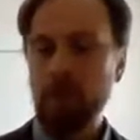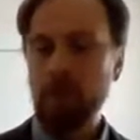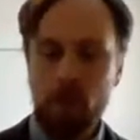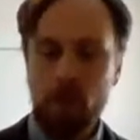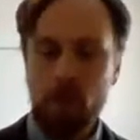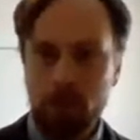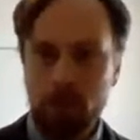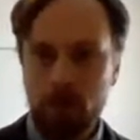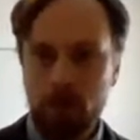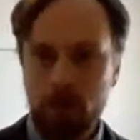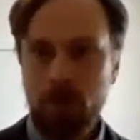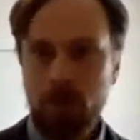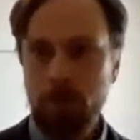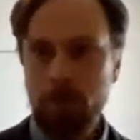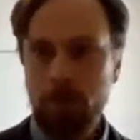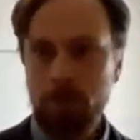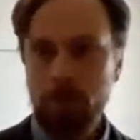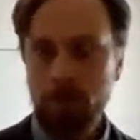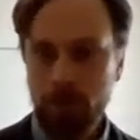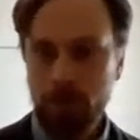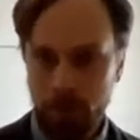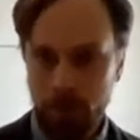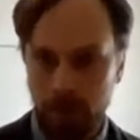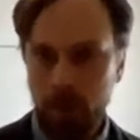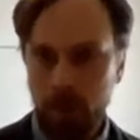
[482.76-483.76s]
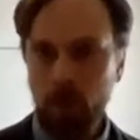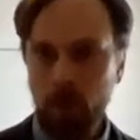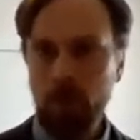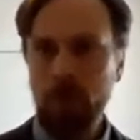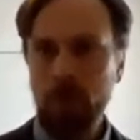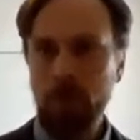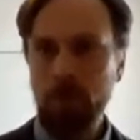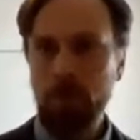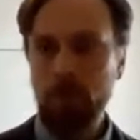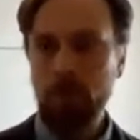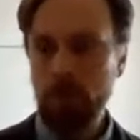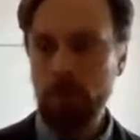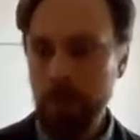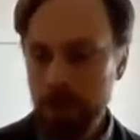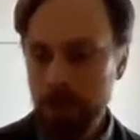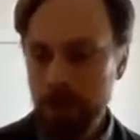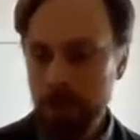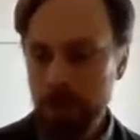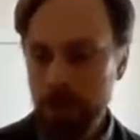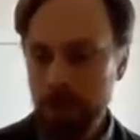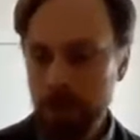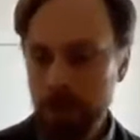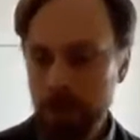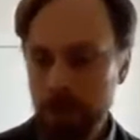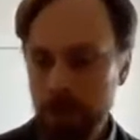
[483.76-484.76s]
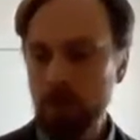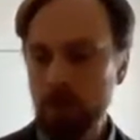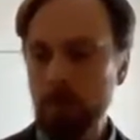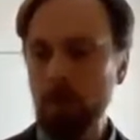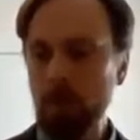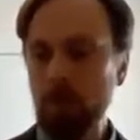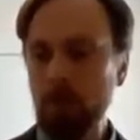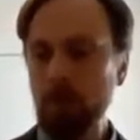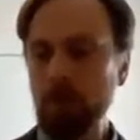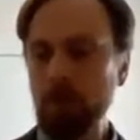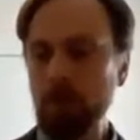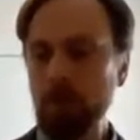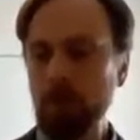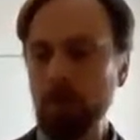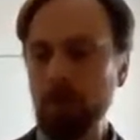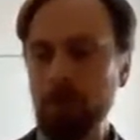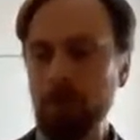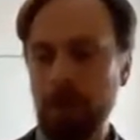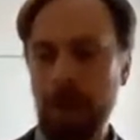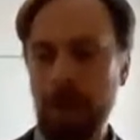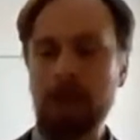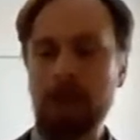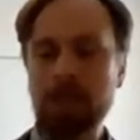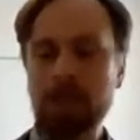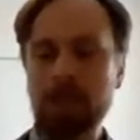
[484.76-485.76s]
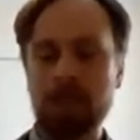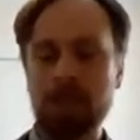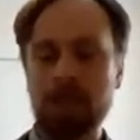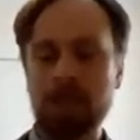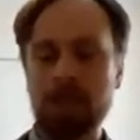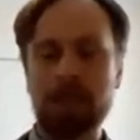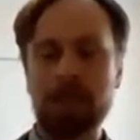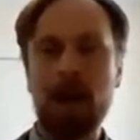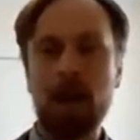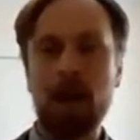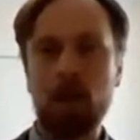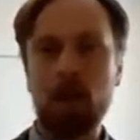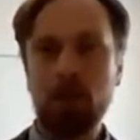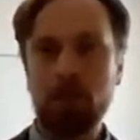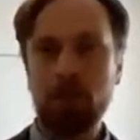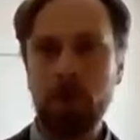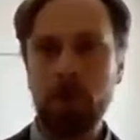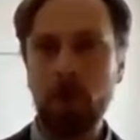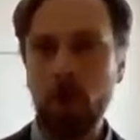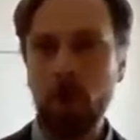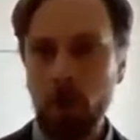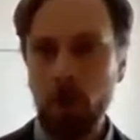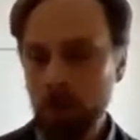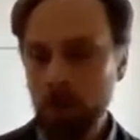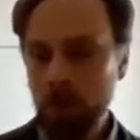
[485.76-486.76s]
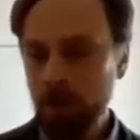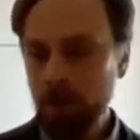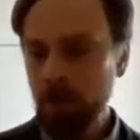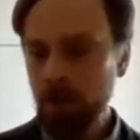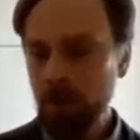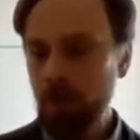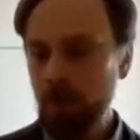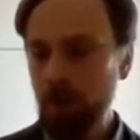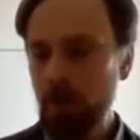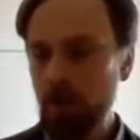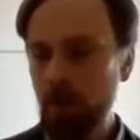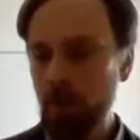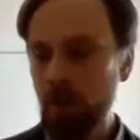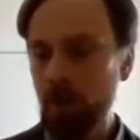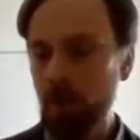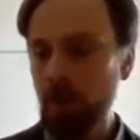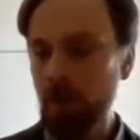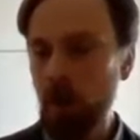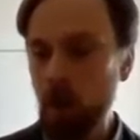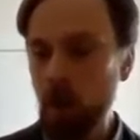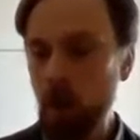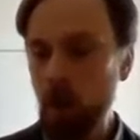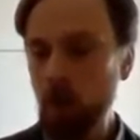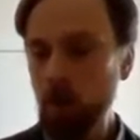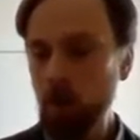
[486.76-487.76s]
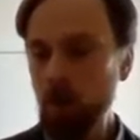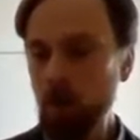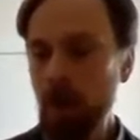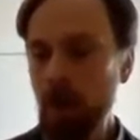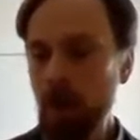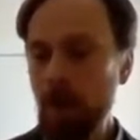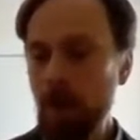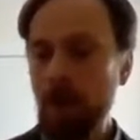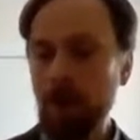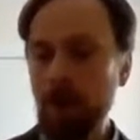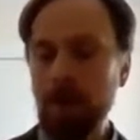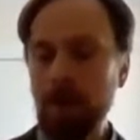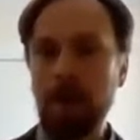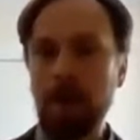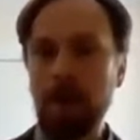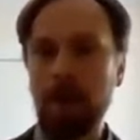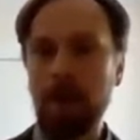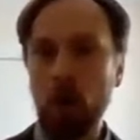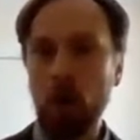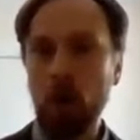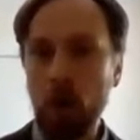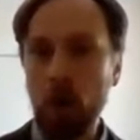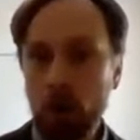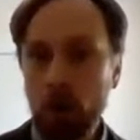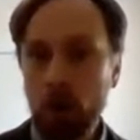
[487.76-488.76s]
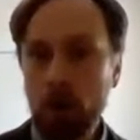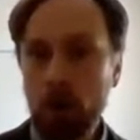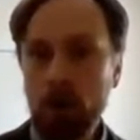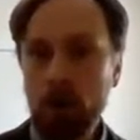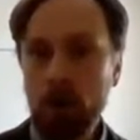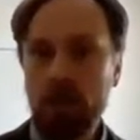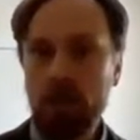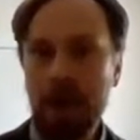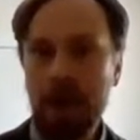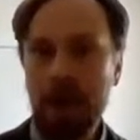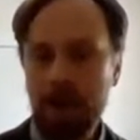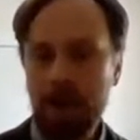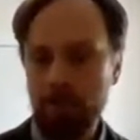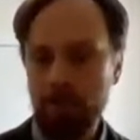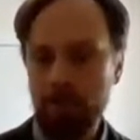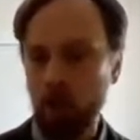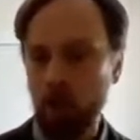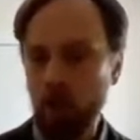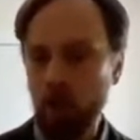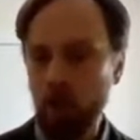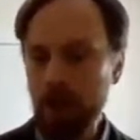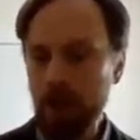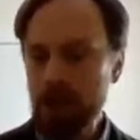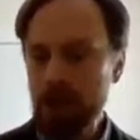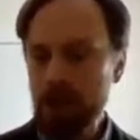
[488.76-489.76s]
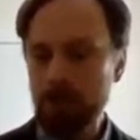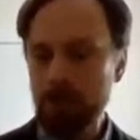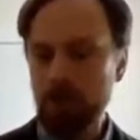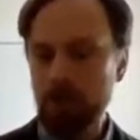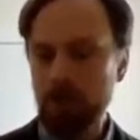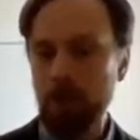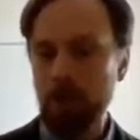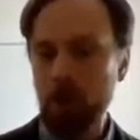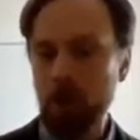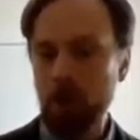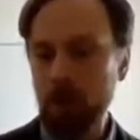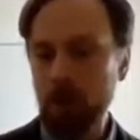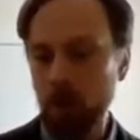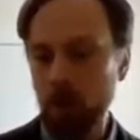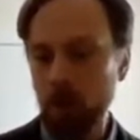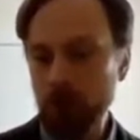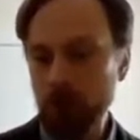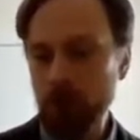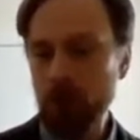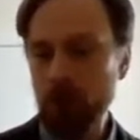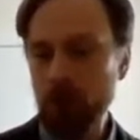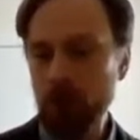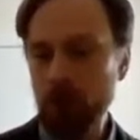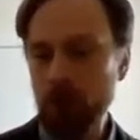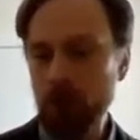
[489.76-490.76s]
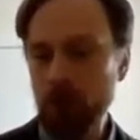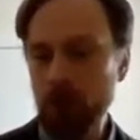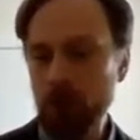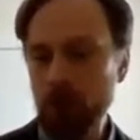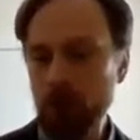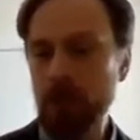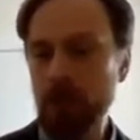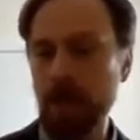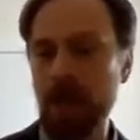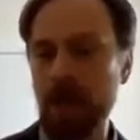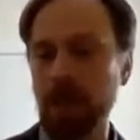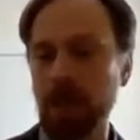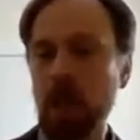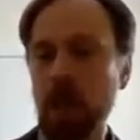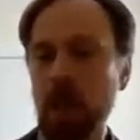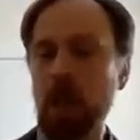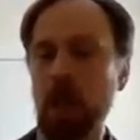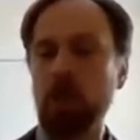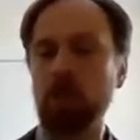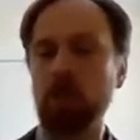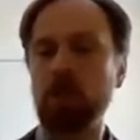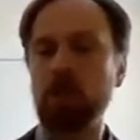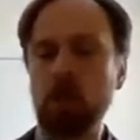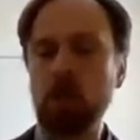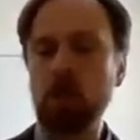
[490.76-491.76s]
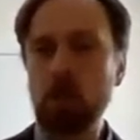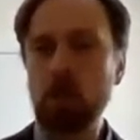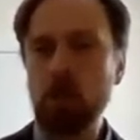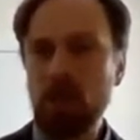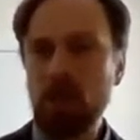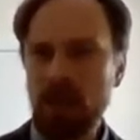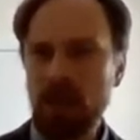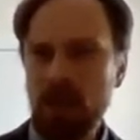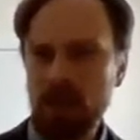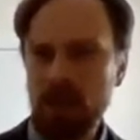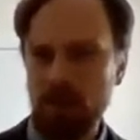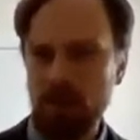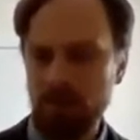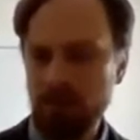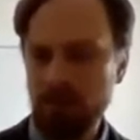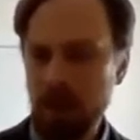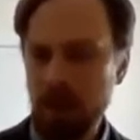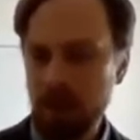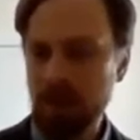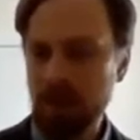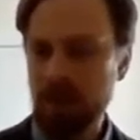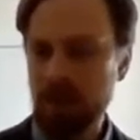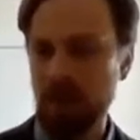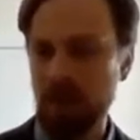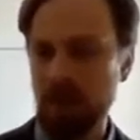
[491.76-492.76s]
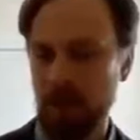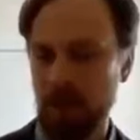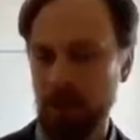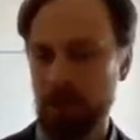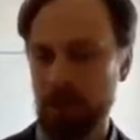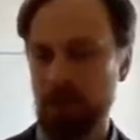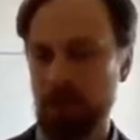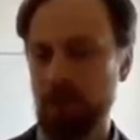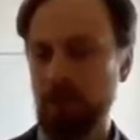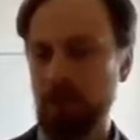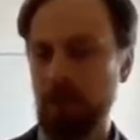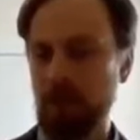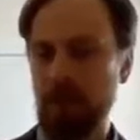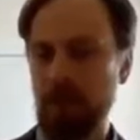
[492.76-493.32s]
Have you ever felt miserable, cast down, hurt, alone, and heard that voice from our culture saying, you need to fix this?